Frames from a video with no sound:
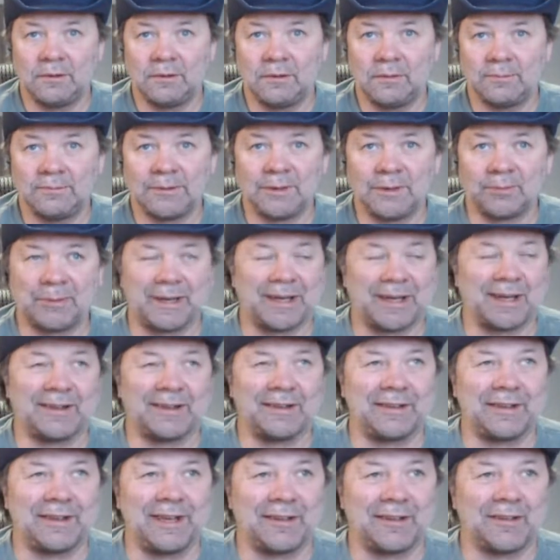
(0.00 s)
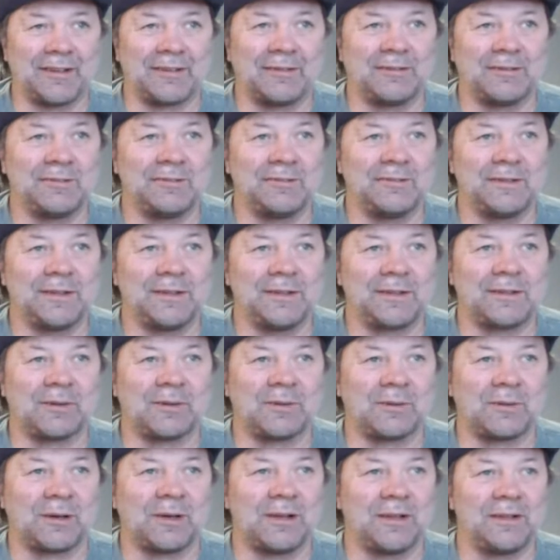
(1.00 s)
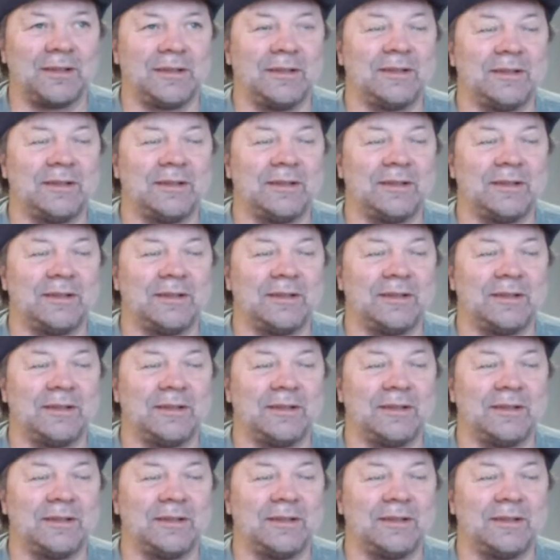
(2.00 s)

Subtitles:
I'm not big on yellow. I don't know why.